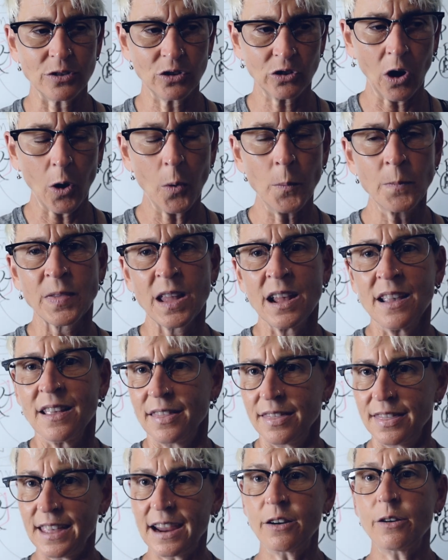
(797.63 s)
So
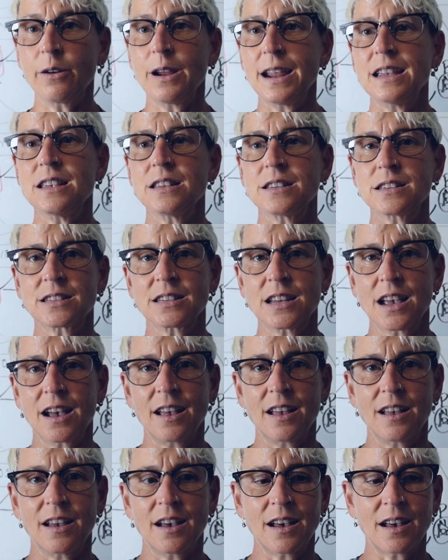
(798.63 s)
there is
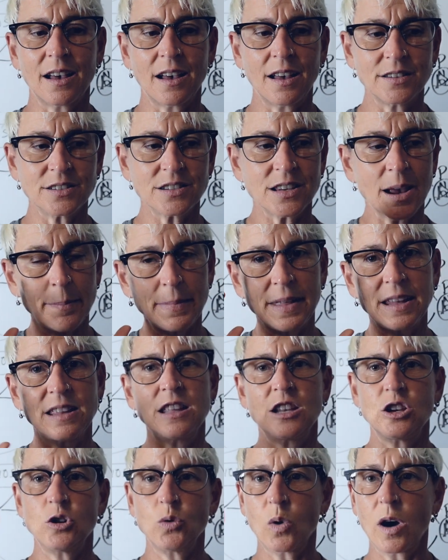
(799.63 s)
uh, something
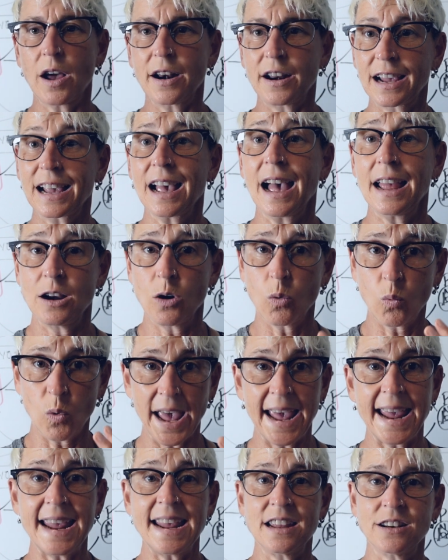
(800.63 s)
that you want to kind of
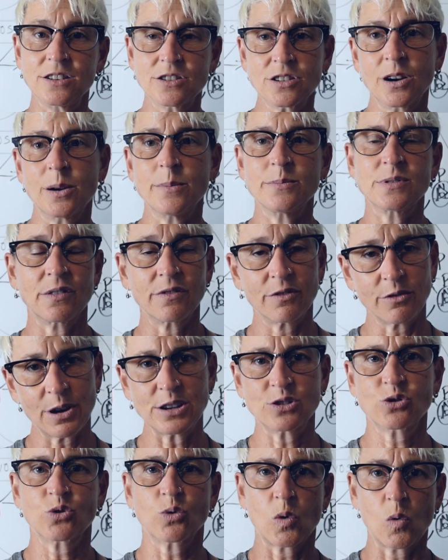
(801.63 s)
weigh in terms of
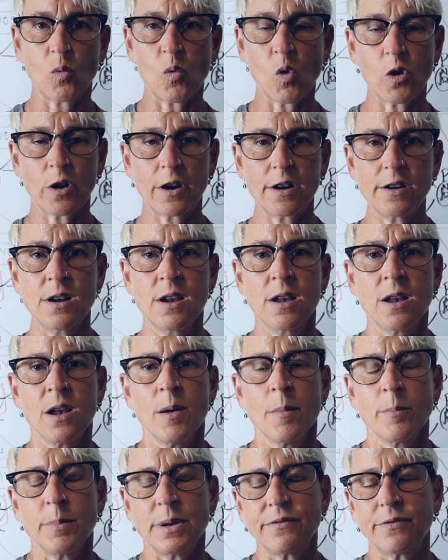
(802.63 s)
risk reward
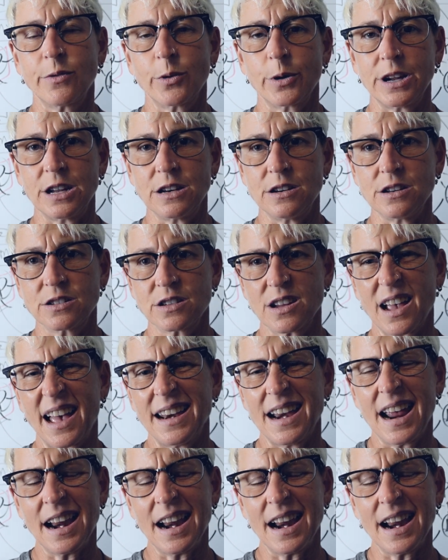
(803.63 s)
before you decide.